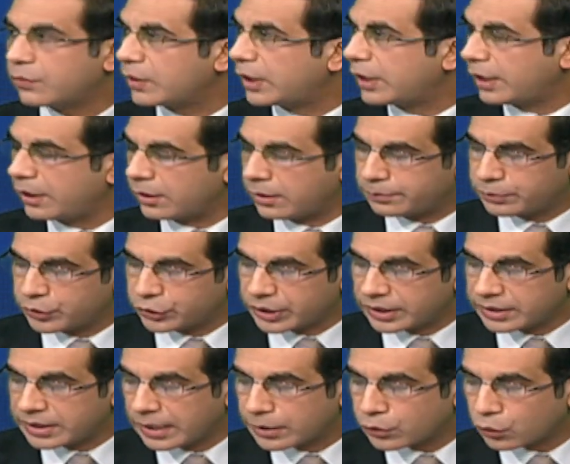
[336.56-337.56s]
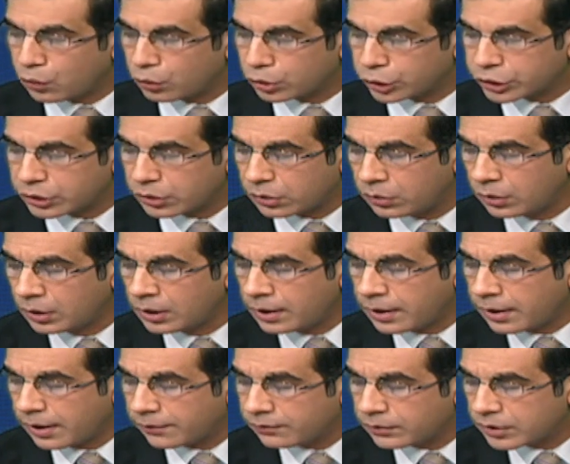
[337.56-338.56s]
Really appreciate that. Also
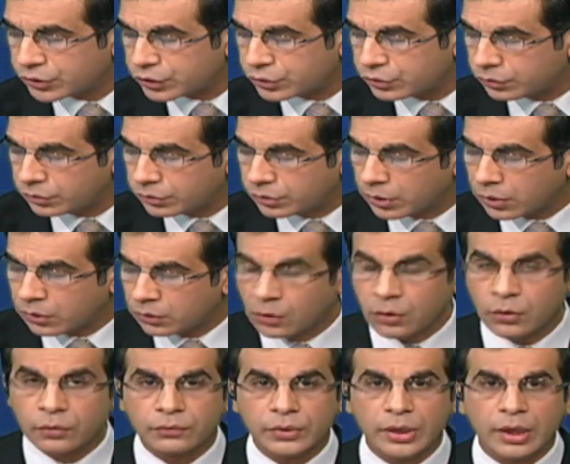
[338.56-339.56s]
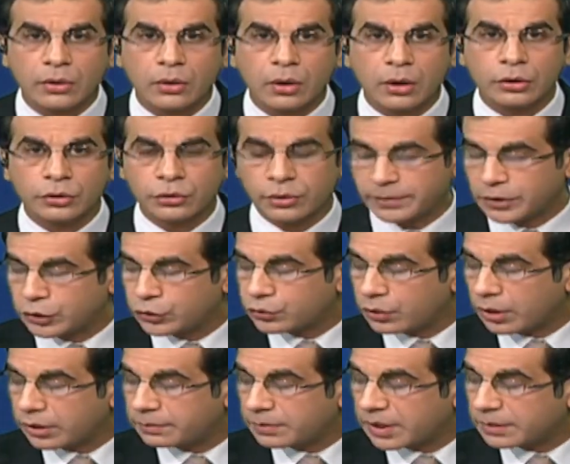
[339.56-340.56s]
in the studio, we are honored to have been
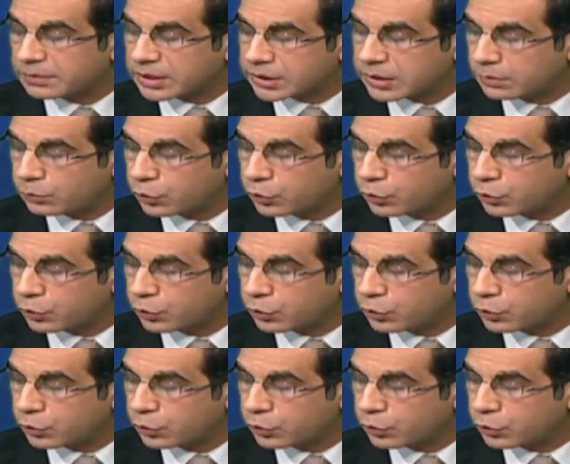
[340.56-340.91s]
joined by Mr.